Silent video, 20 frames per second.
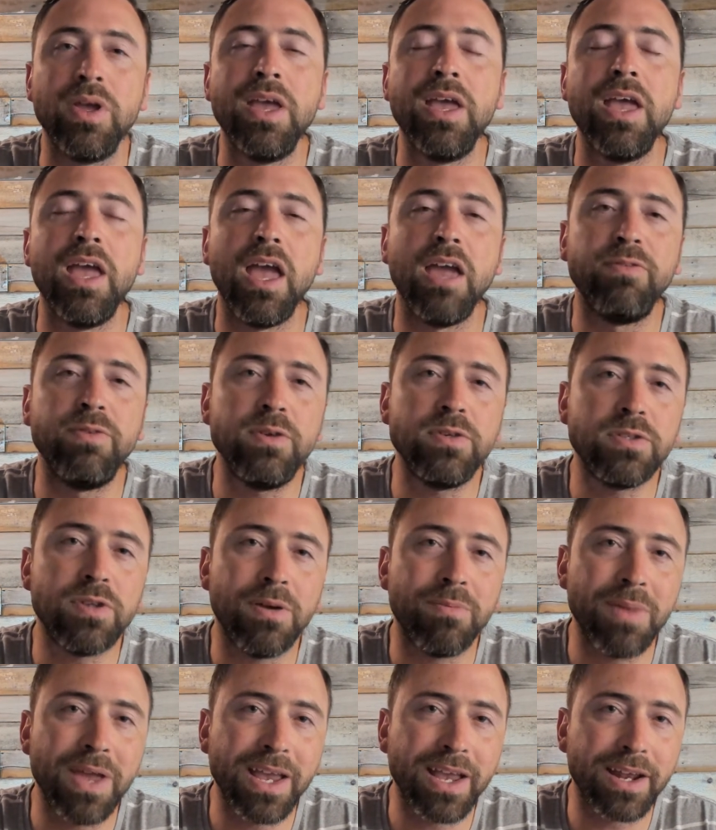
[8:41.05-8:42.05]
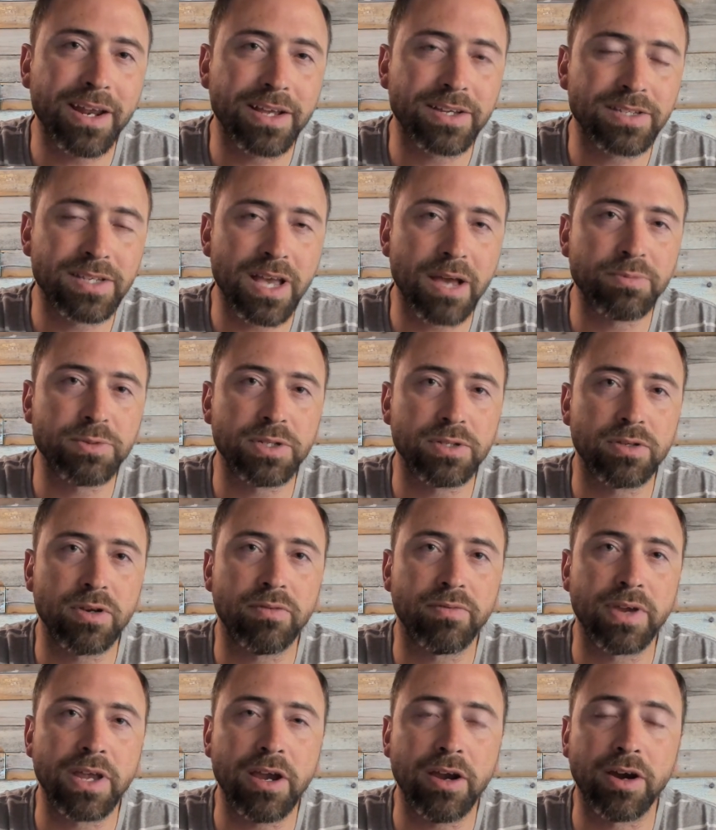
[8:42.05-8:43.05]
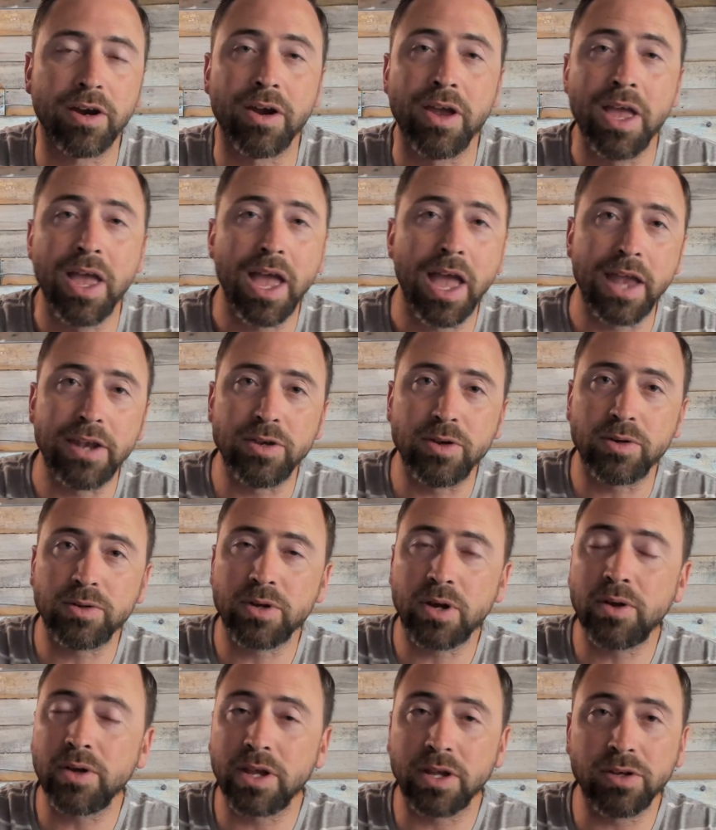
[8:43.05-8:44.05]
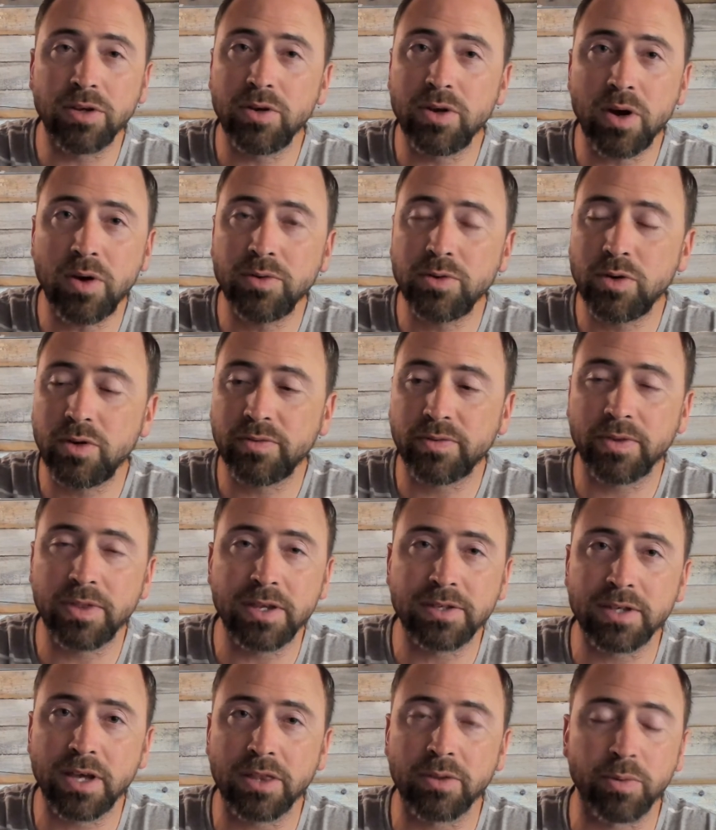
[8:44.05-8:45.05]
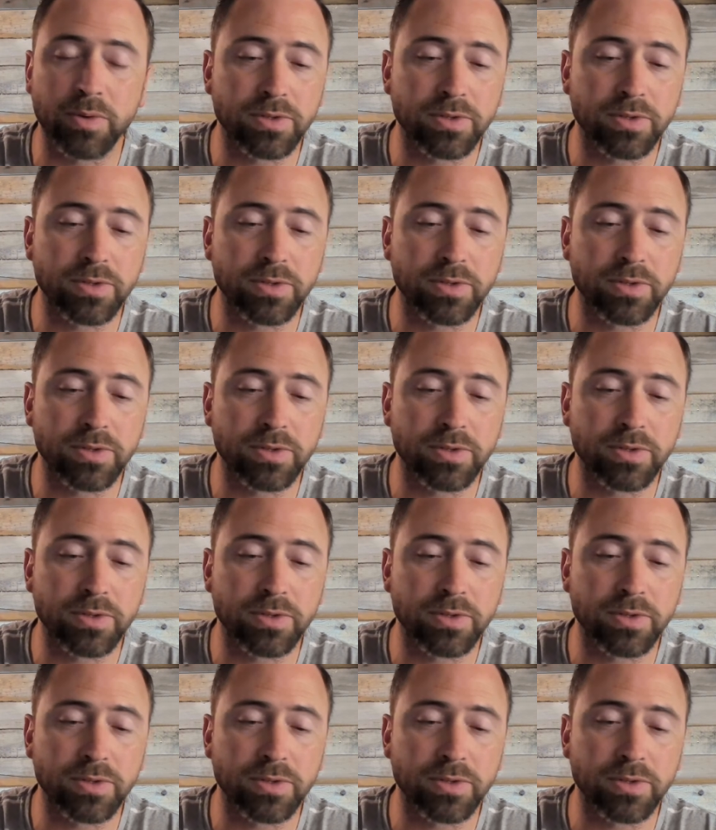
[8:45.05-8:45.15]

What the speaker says: if you start making exceptions over here and you don't do it for these other ones.